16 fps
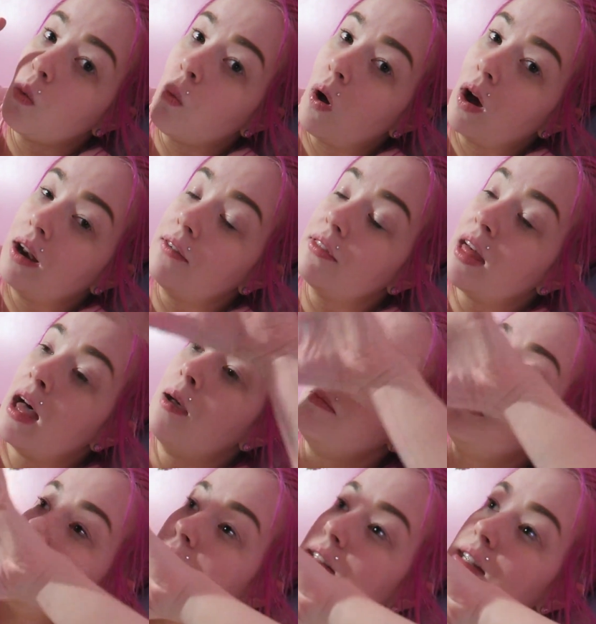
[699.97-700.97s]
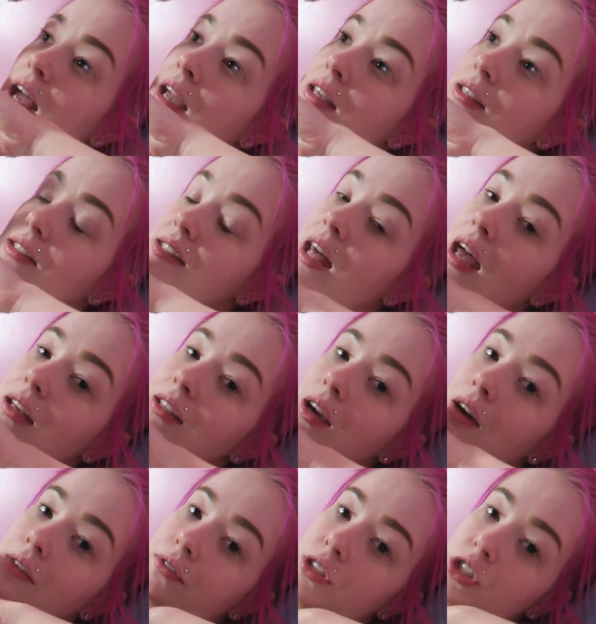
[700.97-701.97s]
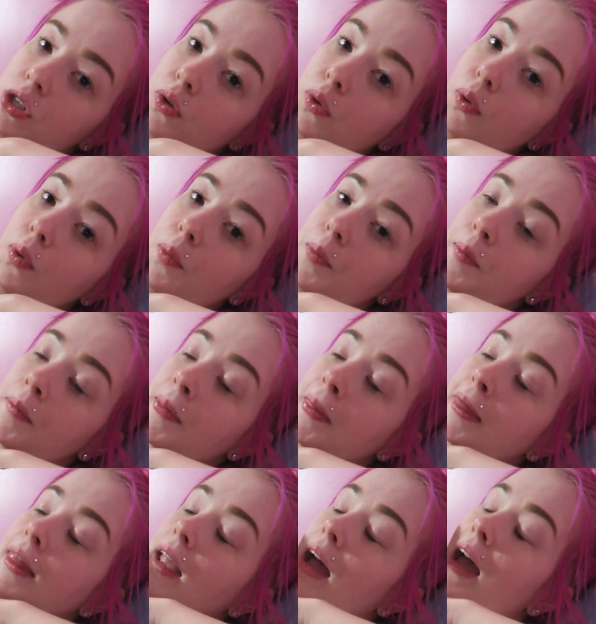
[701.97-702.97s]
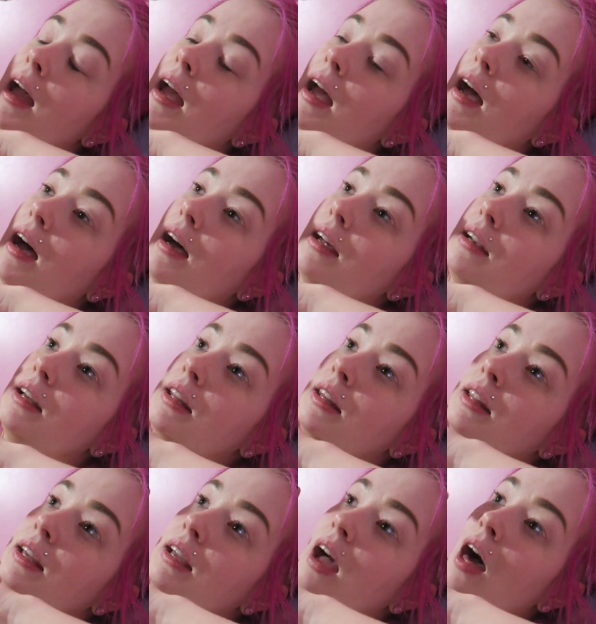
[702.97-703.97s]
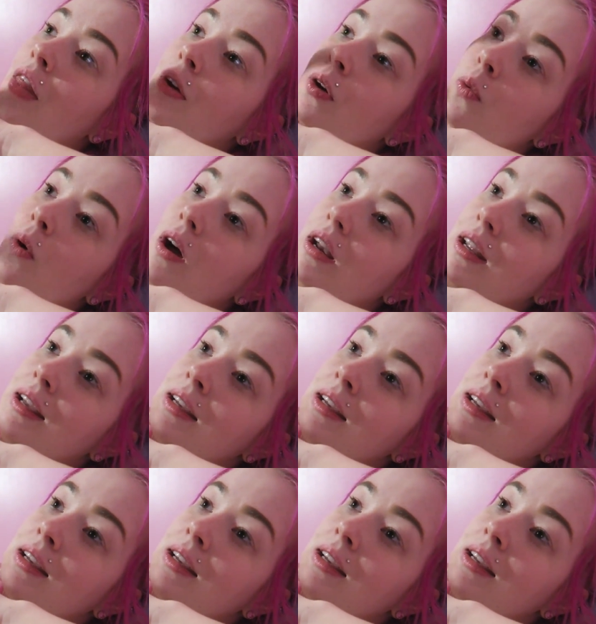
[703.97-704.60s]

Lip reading: One of them is a set of 2, and the other one